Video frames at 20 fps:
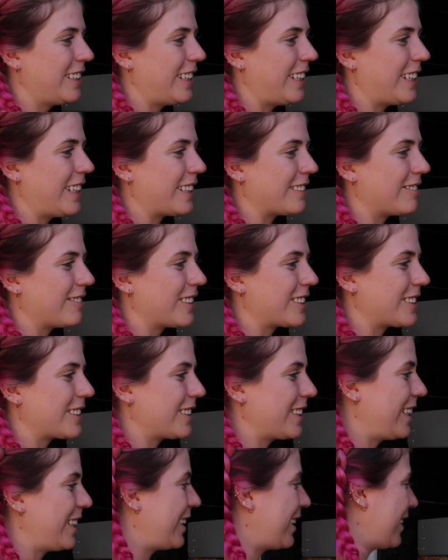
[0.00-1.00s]
he can watch it
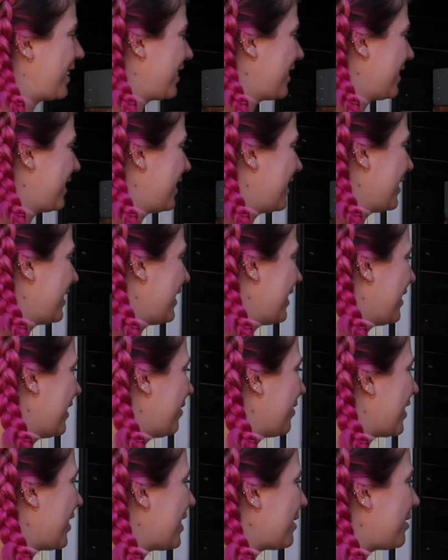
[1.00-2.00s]
later.
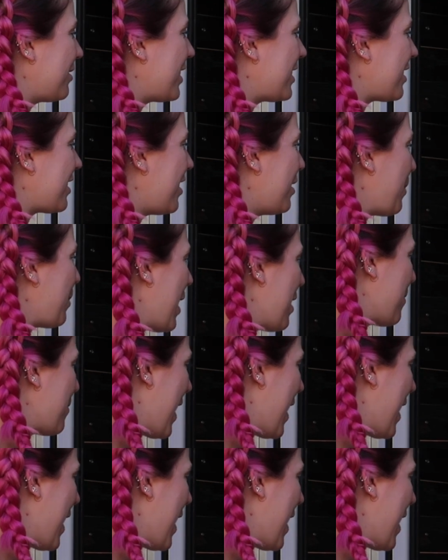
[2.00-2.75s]
But this is what it's all about,